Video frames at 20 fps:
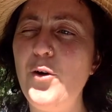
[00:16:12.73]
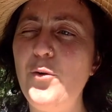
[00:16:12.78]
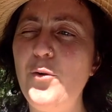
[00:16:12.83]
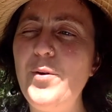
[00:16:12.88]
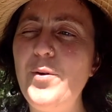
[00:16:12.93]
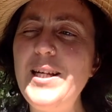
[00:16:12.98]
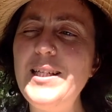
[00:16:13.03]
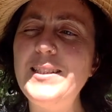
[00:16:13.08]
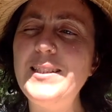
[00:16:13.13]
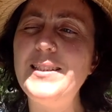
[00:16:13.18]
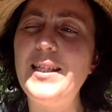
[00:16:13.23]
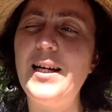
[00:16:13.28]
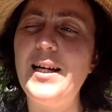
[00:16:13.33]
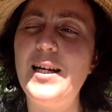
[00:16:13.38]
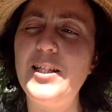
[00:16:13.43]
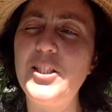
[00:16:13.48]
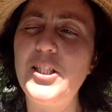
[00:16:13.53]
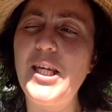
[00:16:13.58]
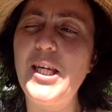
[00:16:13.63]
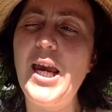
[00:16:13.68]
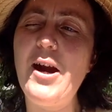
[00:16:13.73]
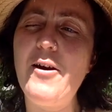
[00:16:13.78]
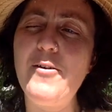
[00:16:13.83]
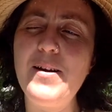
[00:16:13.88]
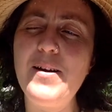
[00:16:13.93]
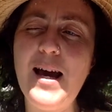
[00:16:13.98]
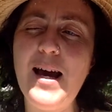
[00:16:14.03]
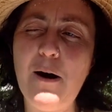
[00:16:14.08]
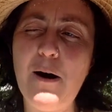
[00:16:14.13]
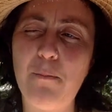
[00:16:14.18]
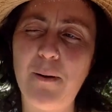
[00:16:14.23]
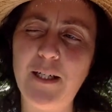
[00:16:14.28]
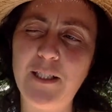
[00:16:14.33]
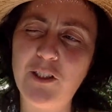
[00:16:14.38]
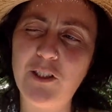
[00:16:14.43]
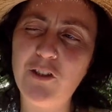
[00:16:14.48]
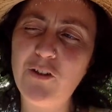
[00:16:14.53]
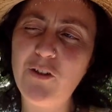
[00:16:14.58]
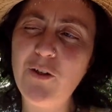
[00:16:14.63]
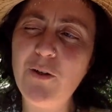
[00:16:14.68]
Research carried out by
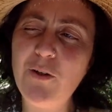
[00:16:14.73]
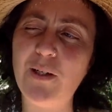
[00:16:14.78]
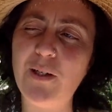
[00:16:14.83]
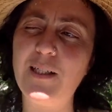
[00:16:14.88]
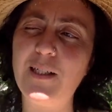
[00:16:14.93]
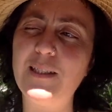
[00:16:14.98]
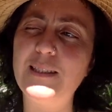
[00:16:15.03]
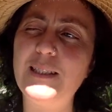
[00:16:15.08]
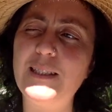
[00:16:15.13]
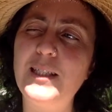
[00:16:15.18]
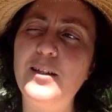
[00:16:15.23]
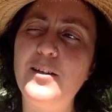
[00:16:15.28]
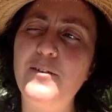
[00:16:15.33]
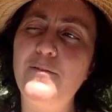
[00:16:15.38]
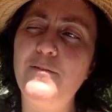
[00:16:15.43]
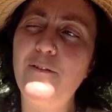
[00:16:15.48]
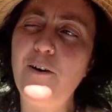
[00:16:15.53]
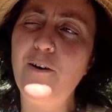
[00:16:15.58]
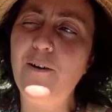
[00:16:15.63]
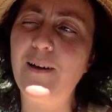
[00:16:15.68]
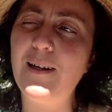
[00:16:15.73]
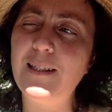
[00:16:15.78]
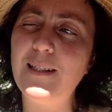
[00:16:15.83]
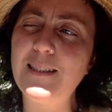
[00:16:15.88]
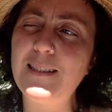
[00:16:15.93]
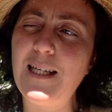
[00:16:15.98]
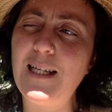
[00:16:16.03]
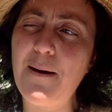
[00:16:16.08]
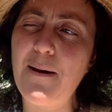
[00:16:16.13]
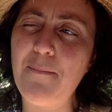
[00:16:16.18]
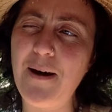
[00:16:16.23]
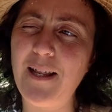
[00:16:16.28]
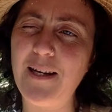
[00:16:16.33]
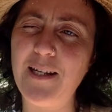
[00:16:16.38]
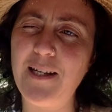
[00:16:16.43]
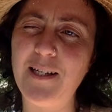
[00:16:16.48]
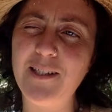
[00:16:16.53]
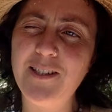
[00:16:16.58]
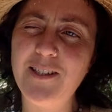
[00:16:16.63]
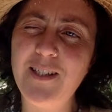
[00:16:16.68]
students in the forest I
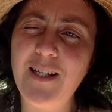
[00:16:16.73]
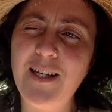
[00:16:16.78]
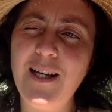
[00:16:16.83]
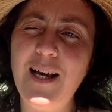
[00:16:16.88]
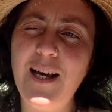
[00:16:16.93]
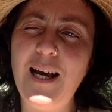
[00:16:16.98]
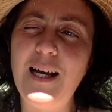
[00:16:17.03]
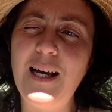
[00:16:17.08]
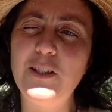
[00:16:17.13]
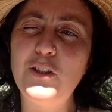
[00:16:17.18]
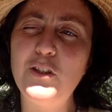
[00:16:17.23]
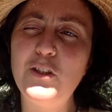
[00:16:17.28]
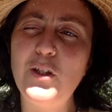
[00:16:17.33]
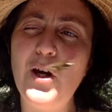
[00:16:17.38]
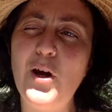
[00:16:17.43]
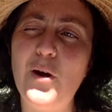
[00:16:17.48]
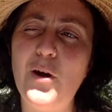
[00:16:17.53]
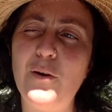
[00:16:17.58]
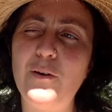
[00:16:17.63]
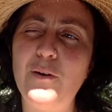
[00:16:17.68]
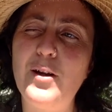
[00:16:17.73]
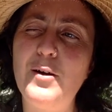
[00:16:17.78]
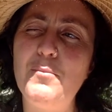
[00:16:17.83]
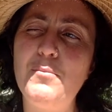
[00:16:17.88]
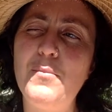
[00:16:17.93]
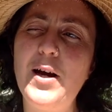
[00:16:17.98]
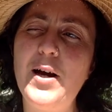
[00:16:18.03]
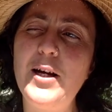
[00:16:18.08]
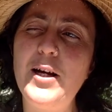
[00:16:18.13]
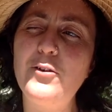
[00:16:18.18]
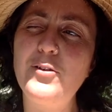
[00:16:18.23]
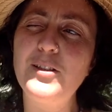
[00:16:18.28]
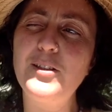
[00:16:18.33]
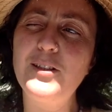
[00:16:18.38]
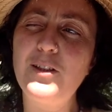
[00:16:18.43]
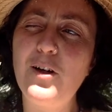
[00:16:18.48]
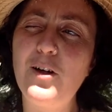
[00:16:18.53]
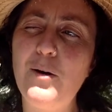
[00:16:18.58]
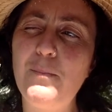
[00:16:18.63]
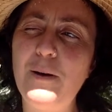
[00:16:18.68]
manage has shown that
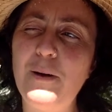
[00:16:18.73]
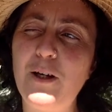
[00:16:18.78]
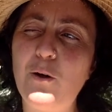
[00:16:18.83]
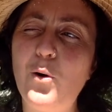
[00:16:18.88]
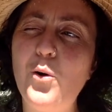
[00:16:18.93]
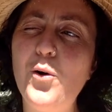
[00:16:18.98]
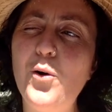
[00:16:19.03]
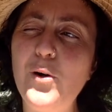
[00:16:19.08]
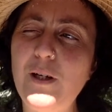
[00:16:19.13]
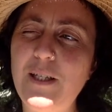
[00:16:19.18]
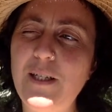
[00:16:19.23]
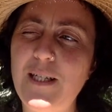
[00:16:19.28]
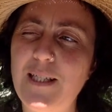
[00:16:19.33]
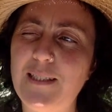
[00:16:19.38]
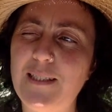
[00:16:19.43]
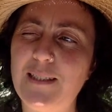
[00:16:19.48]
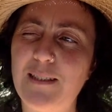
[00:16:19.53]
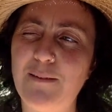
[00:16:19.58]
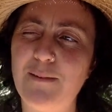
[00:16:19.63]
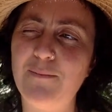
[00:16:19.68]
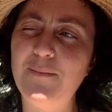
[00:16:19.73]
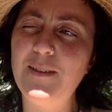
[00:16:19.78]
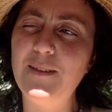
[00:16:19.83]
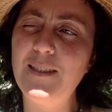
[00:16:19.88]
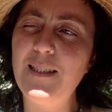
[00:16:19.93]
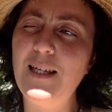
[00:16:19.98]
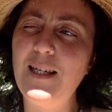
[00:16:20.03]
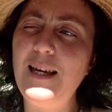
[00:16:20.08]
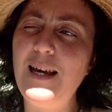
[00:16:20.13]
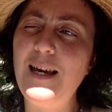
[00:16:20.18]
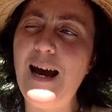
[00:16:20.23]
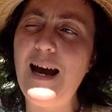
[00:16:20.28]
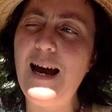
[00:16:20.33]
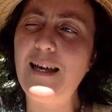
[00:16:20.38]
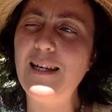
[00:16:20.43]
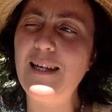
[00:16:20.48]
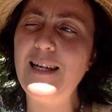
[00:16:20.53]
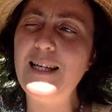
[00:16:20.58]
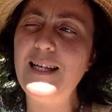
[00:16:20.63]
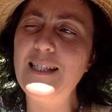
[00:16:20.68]
microscopic organisms,
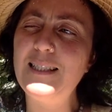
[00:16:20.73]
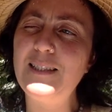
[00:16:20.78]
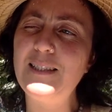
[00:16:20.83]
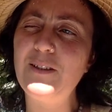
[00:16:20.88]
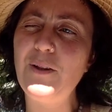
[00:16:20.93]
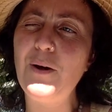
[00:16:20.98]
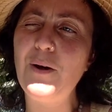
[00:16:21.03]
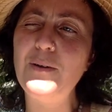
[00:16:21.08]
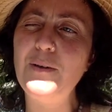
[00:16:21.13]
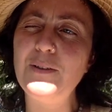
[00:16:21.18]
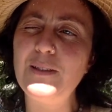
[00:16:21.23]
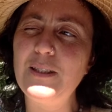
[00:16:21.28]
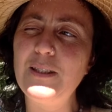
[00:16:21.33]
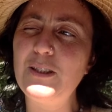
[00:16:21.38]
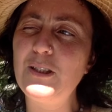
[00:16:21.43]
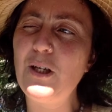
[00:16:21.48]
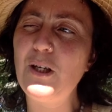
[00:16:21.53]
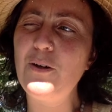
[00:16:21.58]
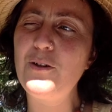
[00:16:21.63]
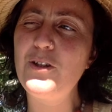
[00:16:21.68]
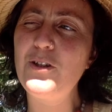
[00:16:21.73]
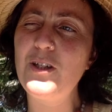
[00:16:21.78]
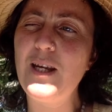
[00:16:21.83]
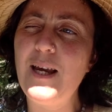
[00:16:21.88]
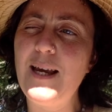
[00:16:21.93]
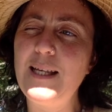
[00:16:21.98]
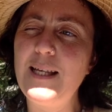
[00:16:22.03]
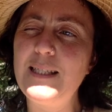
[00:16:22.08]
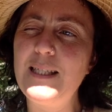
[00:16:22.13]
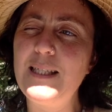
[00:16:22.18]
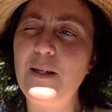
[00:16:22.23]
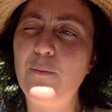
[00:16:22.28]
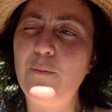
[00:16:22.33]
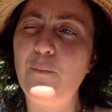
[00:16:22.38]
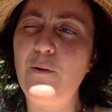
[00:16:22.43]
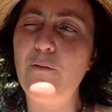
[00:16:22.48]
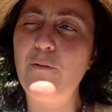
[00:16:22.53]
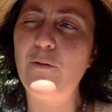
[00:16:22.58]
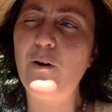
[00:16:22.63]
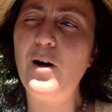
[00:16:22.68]
at least those associated
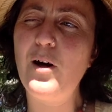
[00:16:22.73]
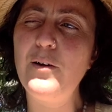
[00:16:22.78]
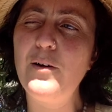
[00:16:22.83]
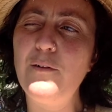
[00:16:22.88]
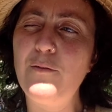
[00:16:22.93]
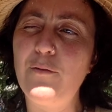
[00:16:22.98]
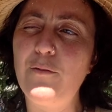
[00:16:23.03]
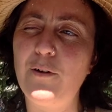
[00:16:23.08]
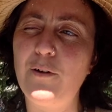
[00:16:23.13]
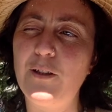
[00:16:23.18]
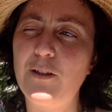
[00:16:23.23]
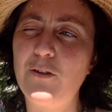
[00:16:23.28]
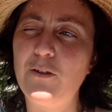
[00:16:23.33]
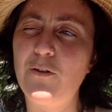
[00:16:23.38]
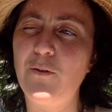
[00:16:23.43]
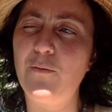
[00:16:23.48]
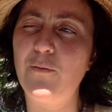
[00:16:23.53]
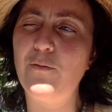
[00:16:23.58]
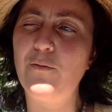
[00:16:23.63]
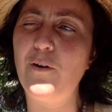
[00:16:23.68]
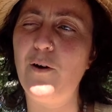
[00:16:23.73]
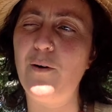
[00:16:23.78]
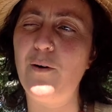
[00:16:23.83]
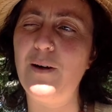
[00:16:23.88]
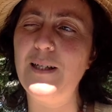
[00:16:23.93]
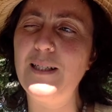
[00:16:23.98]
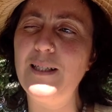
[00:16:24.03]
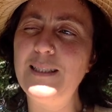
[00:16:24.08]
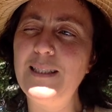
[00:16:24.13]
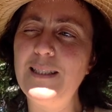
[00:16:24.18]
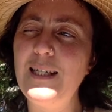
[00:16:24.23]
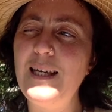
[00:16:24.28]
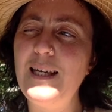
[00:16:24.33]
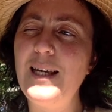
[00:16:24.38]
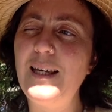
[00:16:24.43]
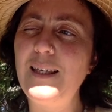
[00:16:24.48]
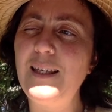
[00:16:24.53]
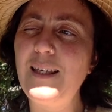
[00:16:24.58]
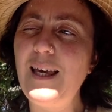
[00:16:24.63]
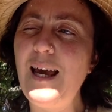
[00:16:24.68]
with coniferous forests,
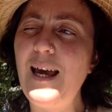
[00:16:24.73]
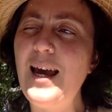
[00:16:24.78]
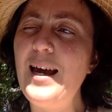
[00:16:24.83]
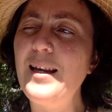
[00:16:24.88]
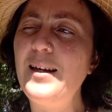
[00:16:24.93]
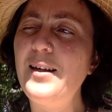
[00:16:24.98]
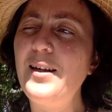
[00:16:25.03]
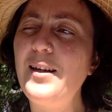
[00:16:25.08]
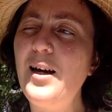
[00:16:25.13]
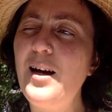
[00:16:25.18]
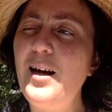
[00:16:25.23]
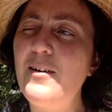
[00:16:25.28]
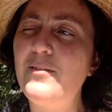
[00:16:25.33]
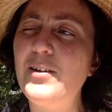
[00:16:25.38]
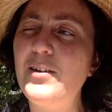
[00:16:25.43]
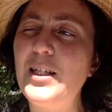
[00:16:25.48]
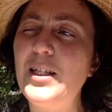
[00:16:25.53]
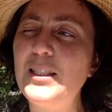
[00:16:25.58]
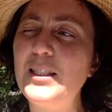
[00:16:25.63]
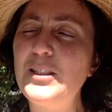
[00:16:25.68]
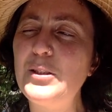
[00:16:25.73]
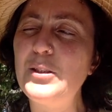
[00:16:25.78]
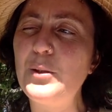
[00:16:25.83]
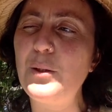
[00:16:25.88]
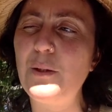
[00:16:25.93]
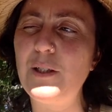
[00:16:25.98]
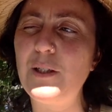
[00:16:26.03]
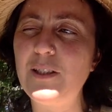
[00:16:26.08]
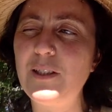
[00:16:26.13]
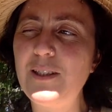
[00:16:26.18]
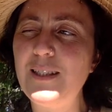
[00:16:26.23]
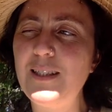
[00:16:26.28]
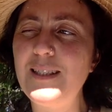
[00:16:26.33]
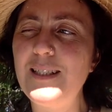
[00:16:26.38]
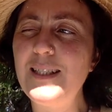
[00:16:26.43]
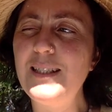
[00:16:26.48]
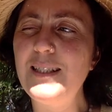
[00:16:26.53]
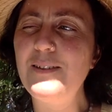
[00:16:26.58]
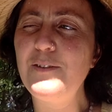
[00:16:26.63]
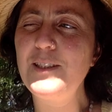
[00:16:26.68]
can cover astonishing
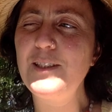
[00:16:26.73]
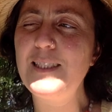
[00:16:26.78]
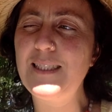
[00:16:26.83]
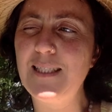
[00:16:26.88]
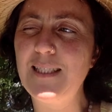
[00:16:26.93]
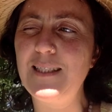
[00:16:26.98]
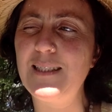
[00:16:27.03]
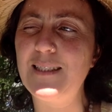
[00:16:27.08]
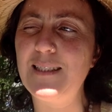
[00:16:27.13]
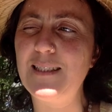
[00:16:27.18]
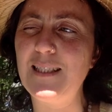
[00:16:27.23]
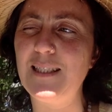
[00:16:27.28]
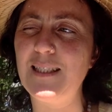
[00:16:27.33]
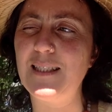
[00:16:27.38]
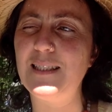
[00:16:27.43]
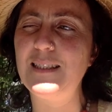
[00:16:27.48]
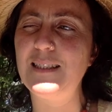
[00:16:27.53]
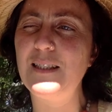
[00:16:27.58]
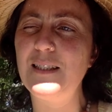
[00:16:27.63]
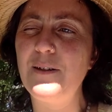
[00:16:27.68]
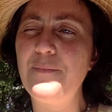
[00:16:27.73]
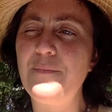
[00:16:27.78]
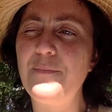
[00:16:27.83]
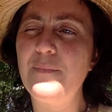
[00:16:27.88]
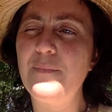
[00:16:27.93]
distances.